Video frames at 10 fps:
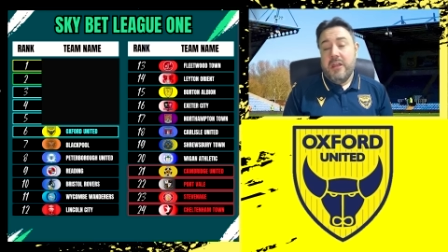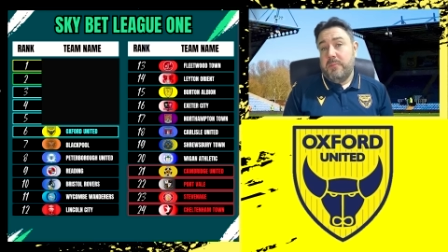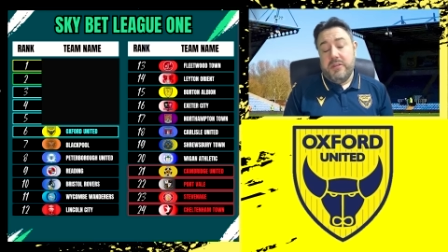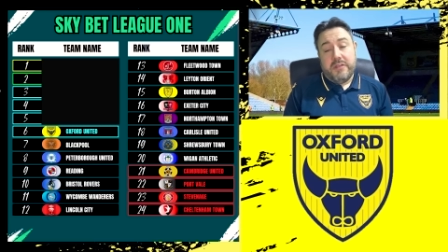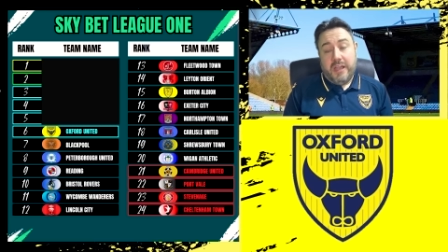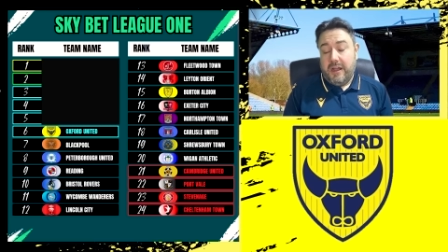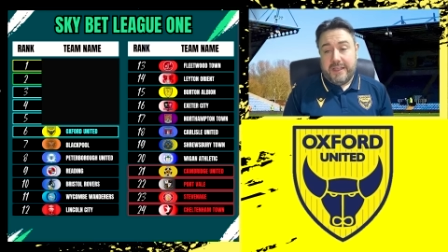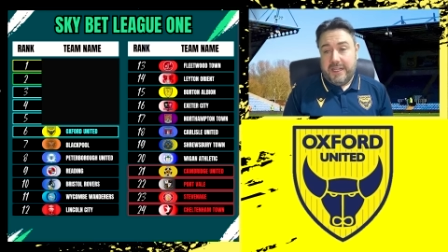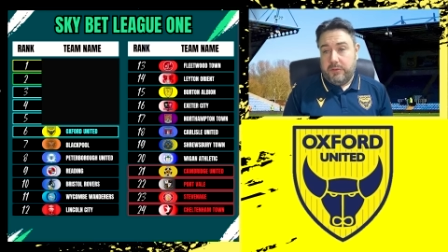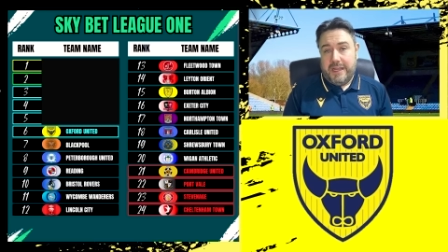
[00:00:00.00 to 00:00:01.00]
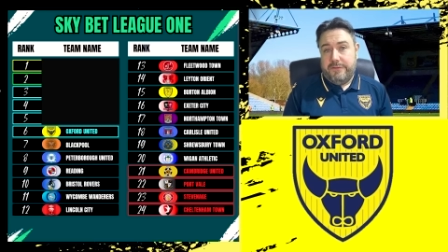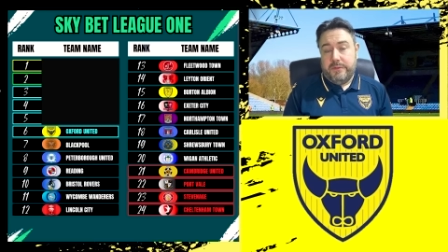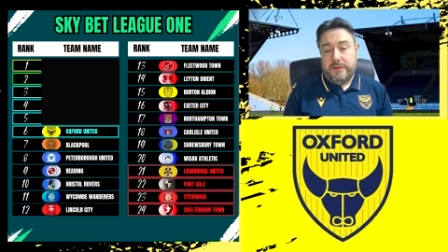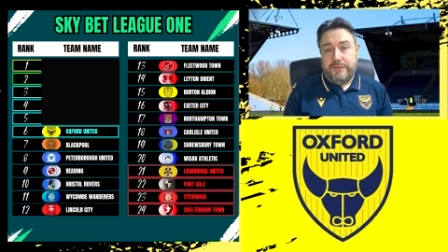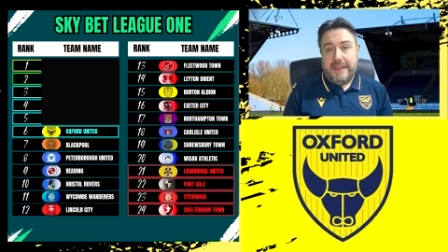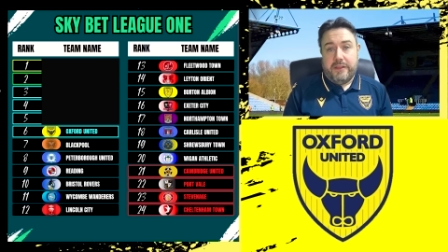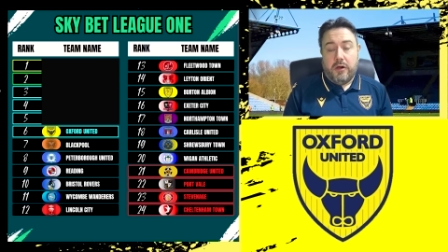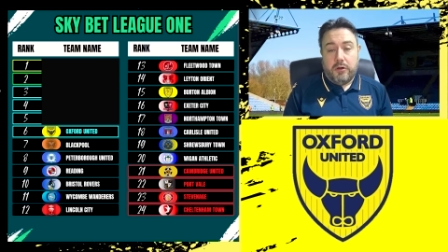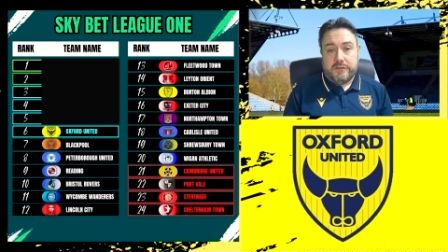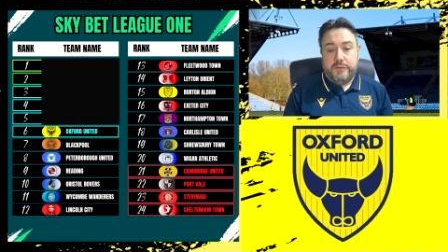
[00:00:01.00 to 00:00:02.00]
But you can't get away from the fact that
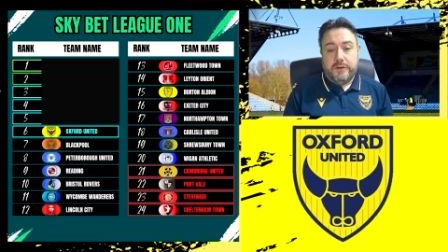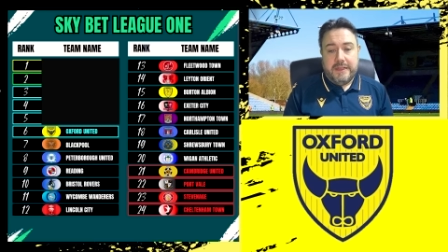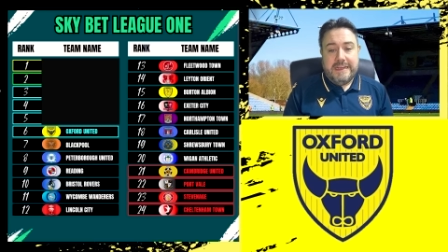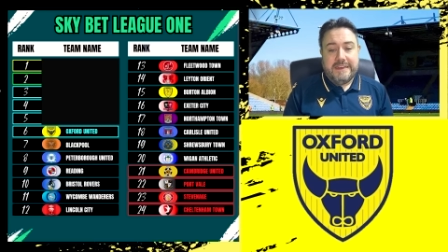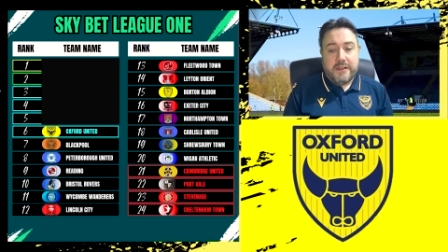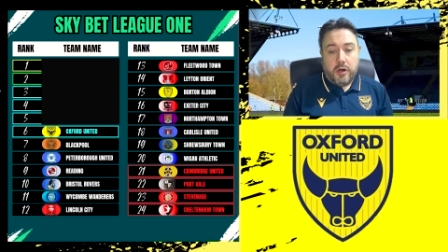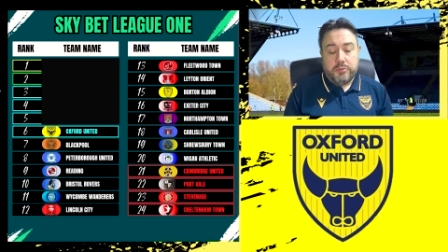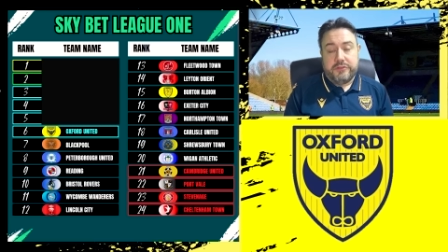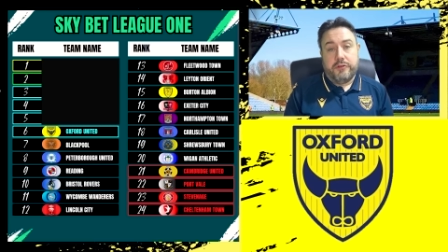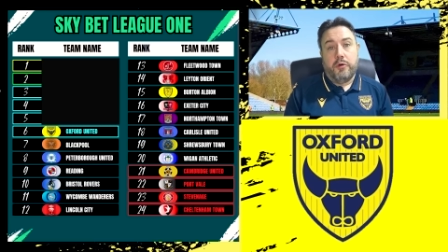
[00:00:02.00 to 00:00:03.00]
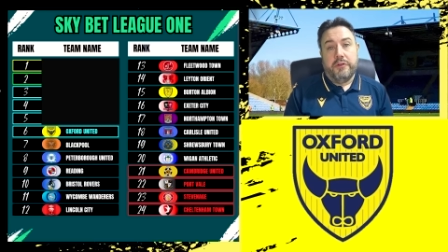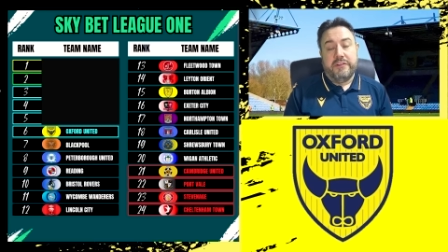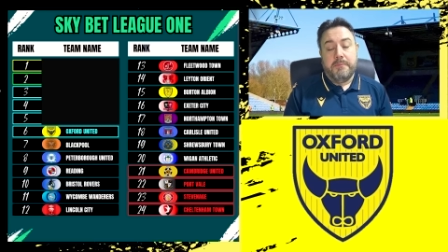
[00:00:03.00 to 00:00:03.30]
Oxford need goal scorers.